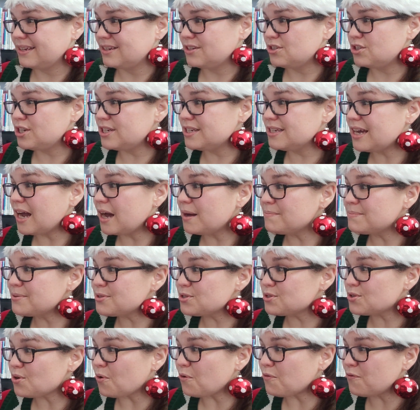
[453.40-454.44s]
She'd come
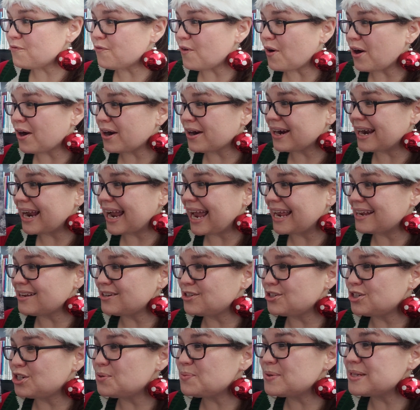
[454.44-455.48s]
so far, and
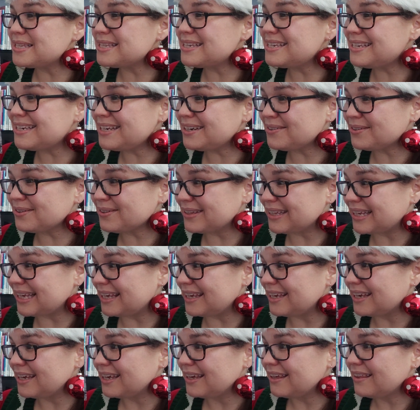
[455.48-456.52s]
she was
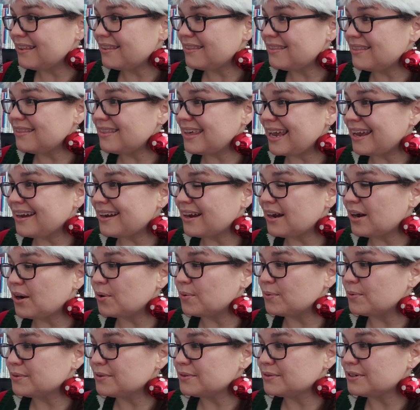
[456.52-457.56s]
nearly there.
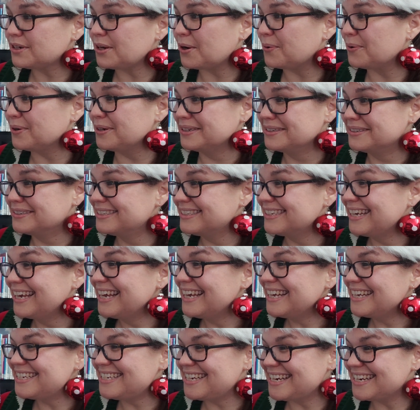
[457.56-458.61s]
Oh, no.
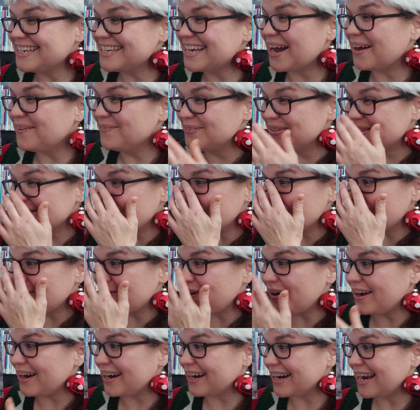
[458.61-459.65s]
She had come so
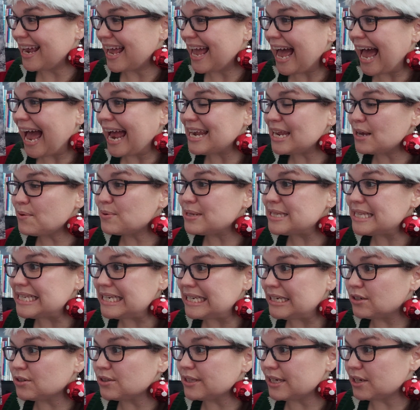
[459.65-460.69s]
far, and it was
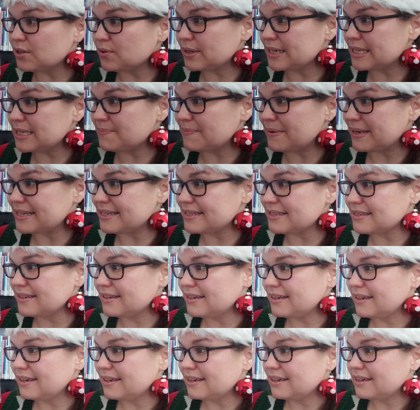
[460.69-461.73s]
nearly Christmas.
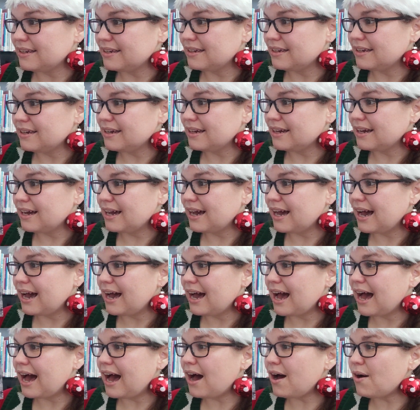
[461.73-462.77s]

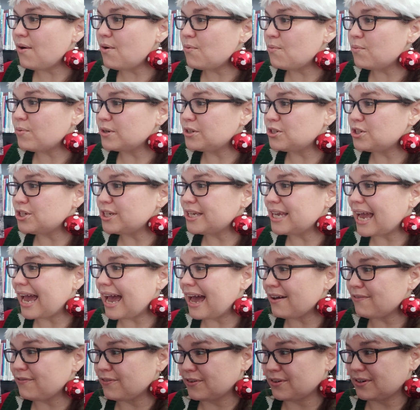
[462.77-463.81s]
How would she
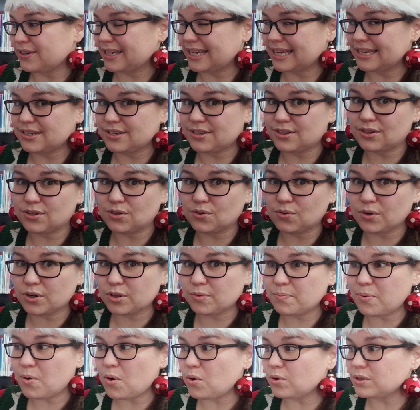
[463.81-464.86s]
ever get to the
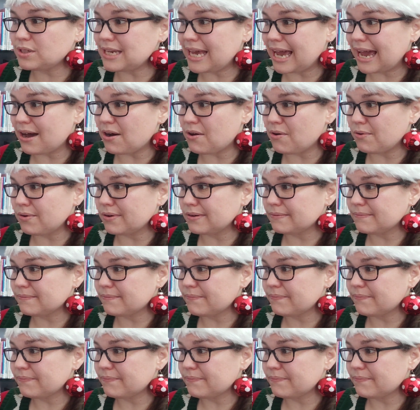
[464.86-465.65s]
North Pole now?